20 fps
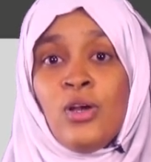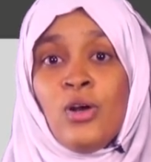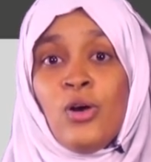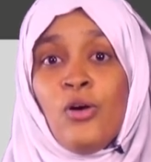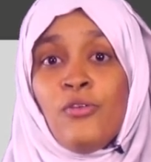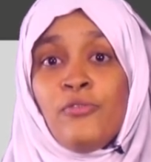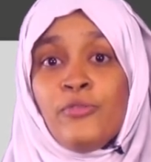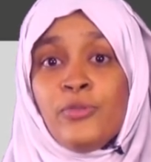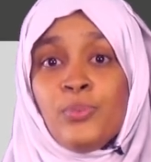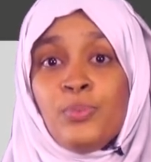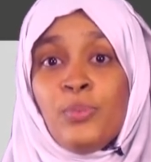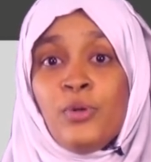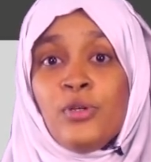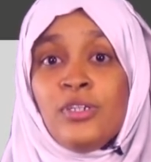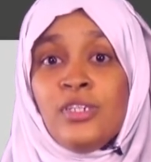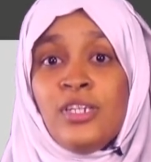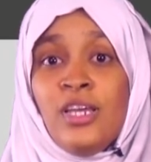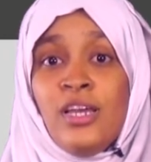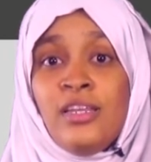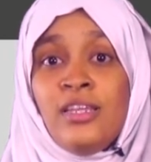of
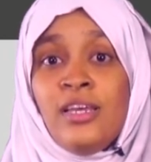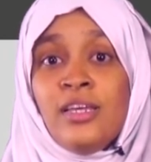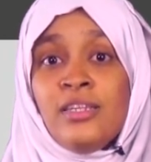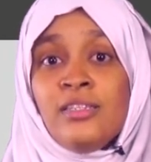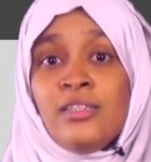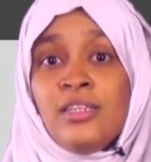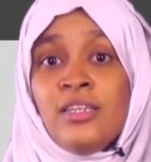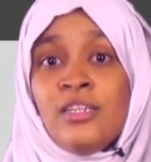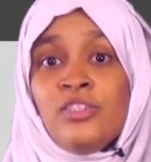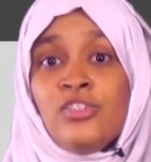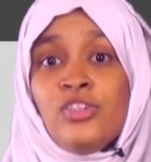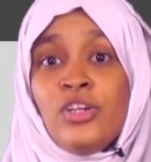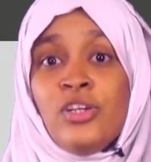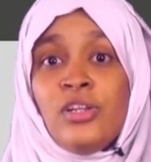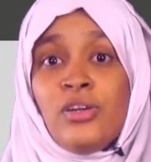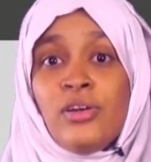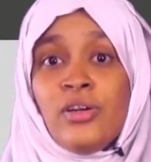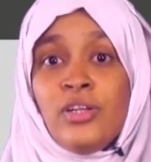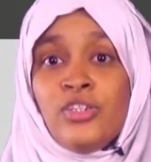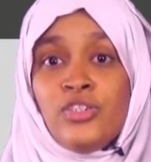spontaneous
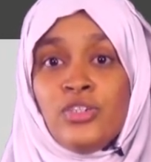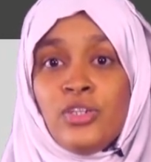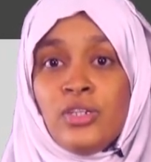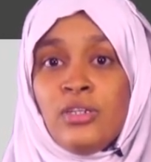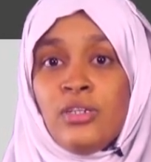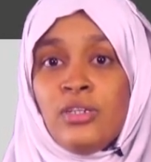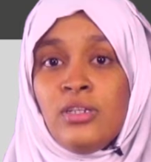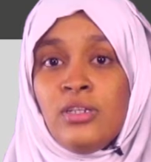generation,